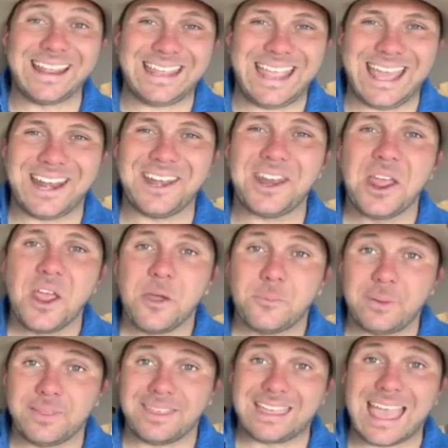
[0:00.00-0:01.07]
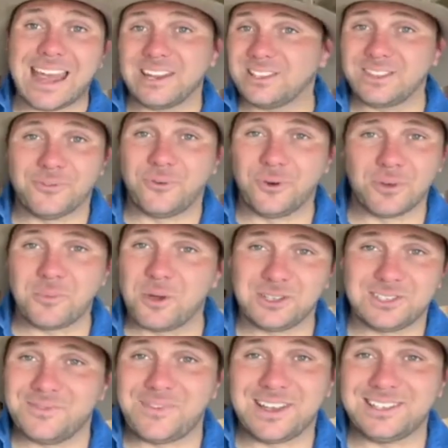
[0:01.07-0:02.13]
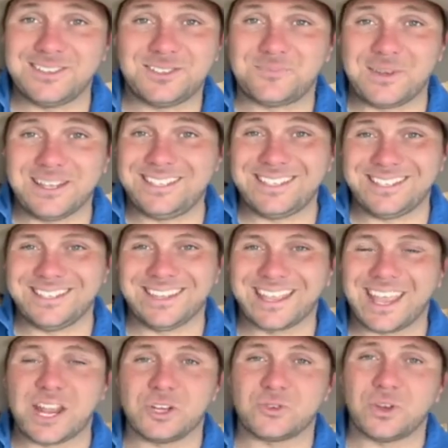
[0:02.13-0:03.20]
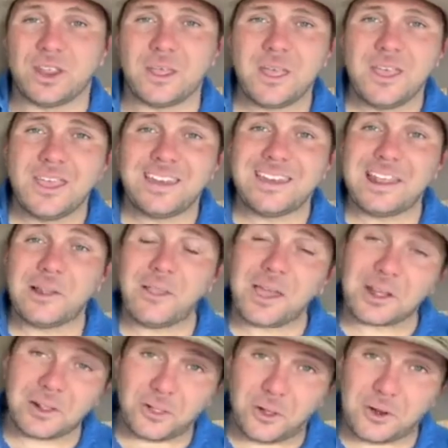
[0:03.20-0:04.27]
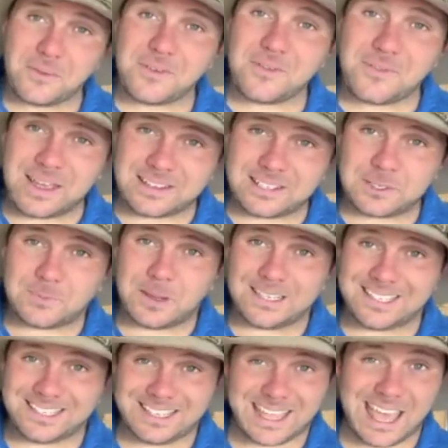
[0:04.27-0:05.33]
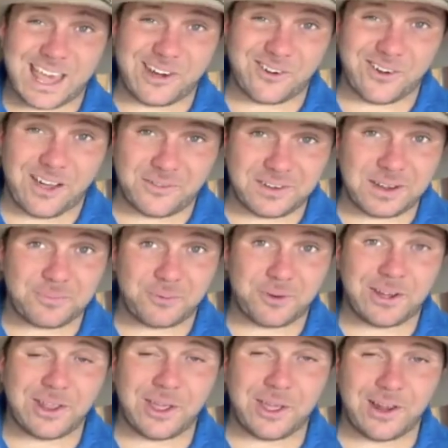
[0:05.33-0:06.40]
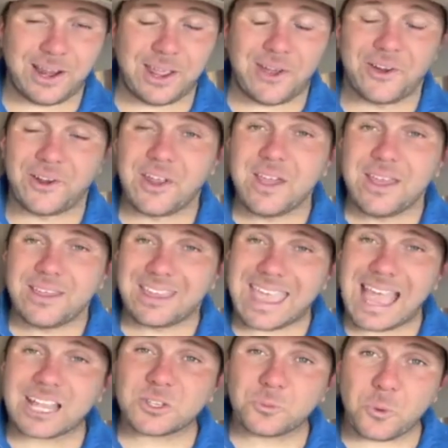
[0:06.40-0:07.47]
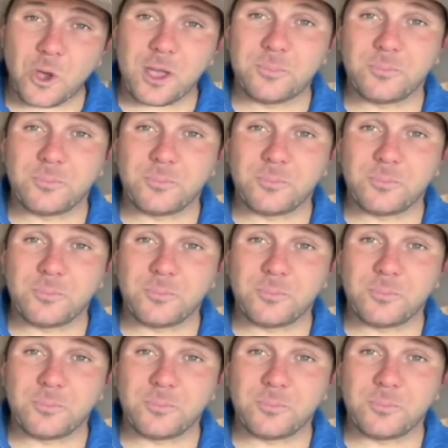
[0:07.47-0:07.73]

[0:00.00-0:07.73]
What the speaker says: get it, but the cat is the 4th most invasive species in the country. Now, like a lot of invasive species, the cat arrived here pretty early on. Cats were